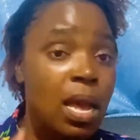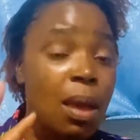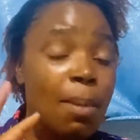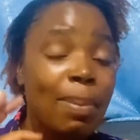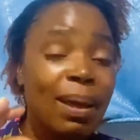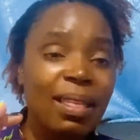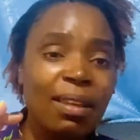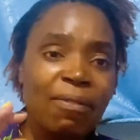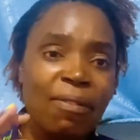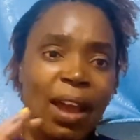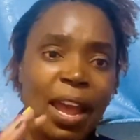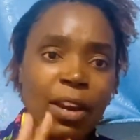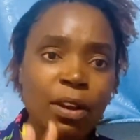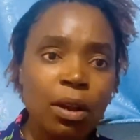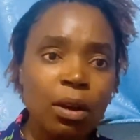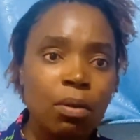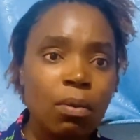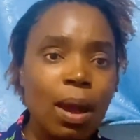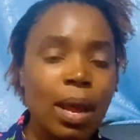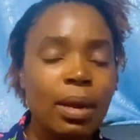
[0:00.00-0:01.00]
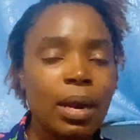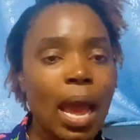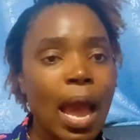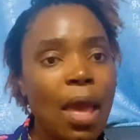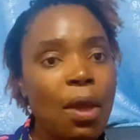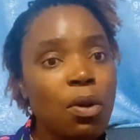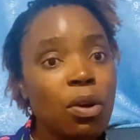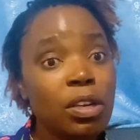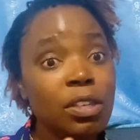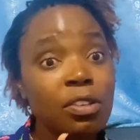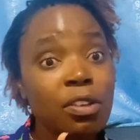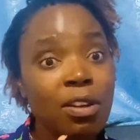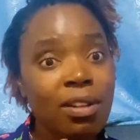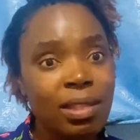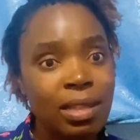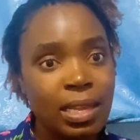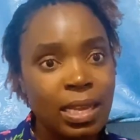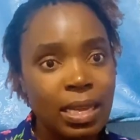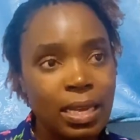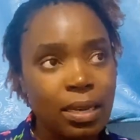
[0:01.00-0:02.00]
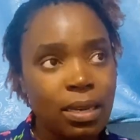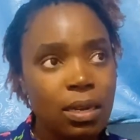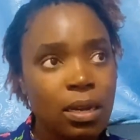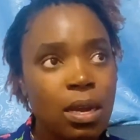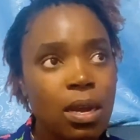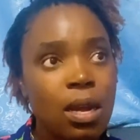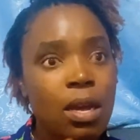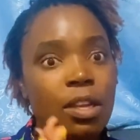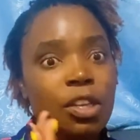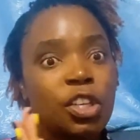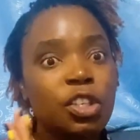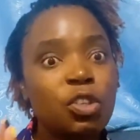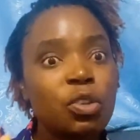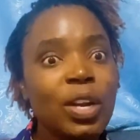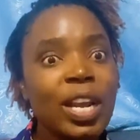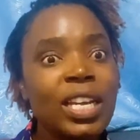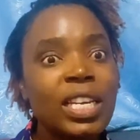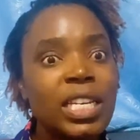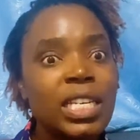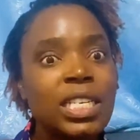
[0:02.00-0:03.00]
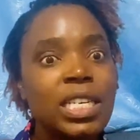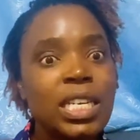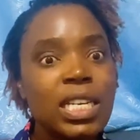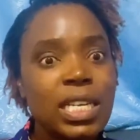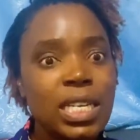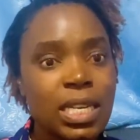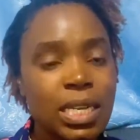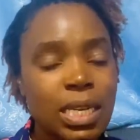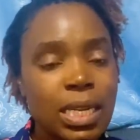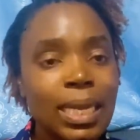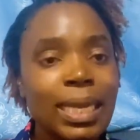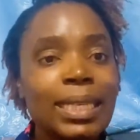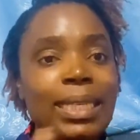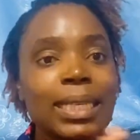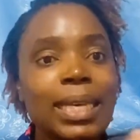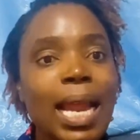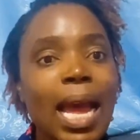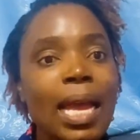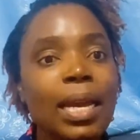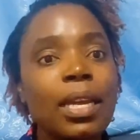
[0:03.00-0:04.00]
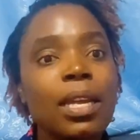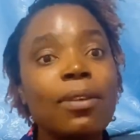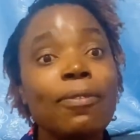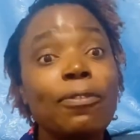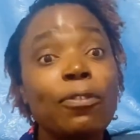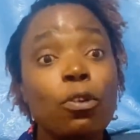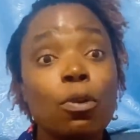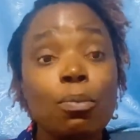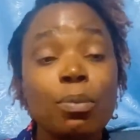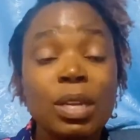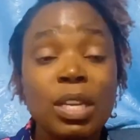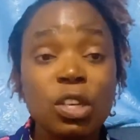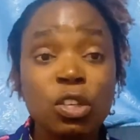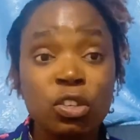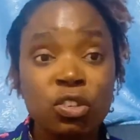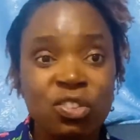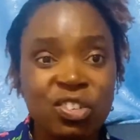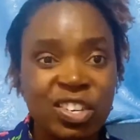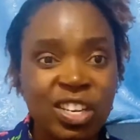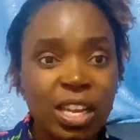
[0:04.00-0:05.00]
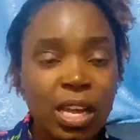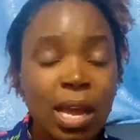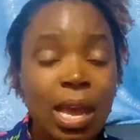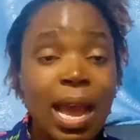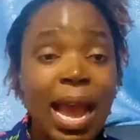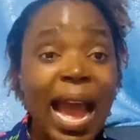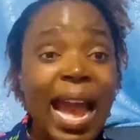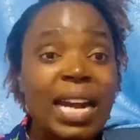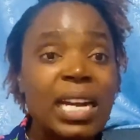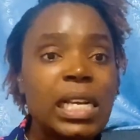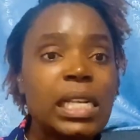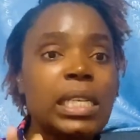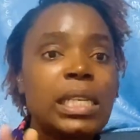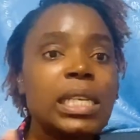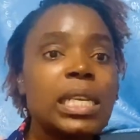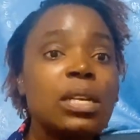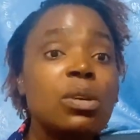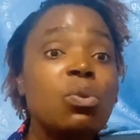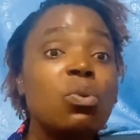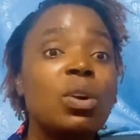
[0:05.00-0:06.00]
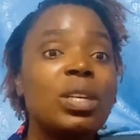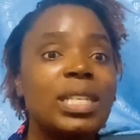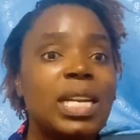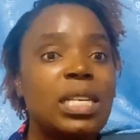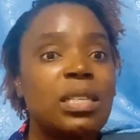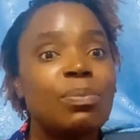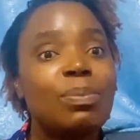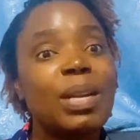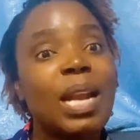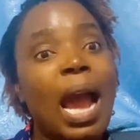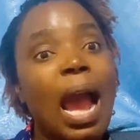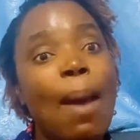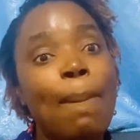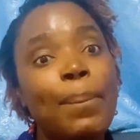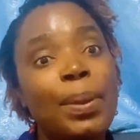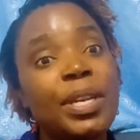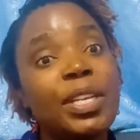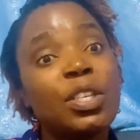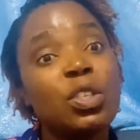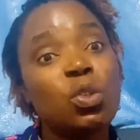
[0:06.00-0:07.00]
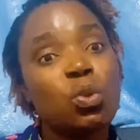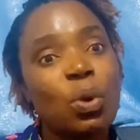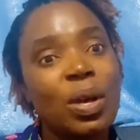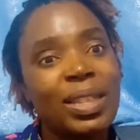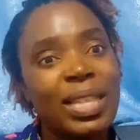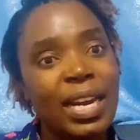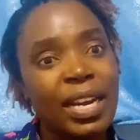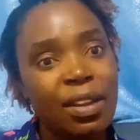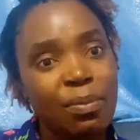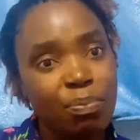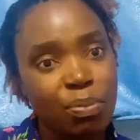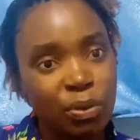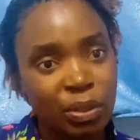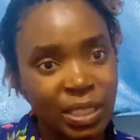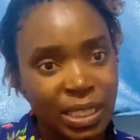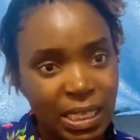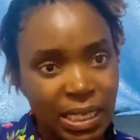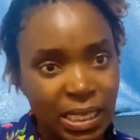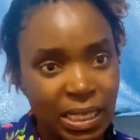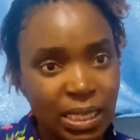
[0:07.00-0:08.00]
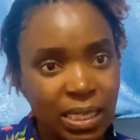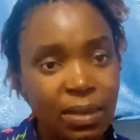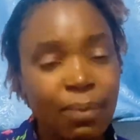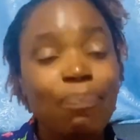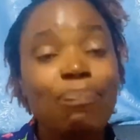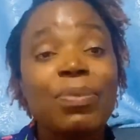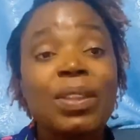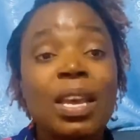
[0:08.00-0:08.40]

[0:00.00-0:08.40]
But the final one, I also think Kithure Kindiki is learning from history and is seeing what has been happening to other deputies.